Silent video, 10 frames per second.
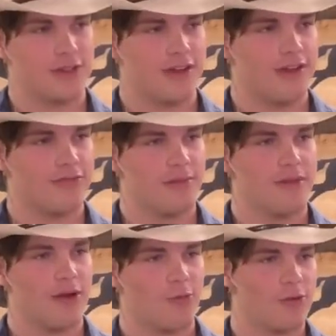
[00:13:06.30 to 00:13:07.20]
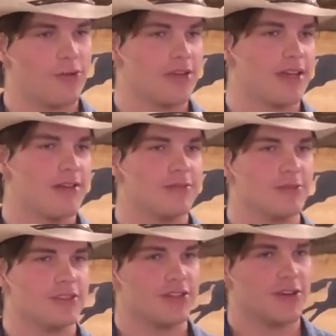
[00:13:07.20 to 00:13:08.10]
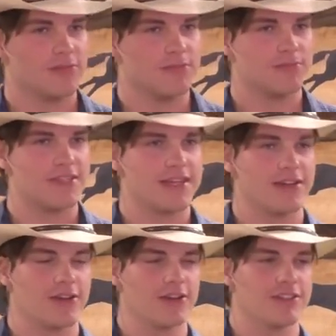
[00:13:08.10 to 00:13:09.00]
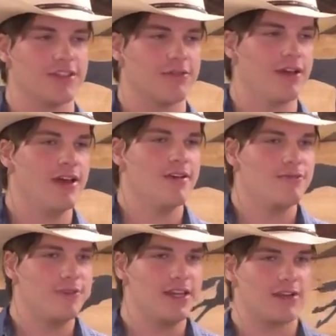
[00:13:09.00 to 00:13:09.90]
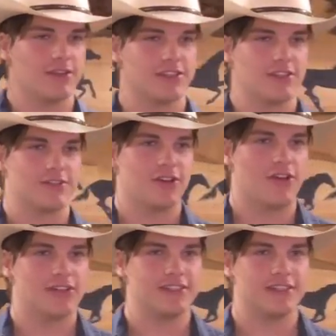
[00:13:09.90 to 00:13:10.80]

enough, I'm not worthy. We start telling ourselves, feeding ourselves all these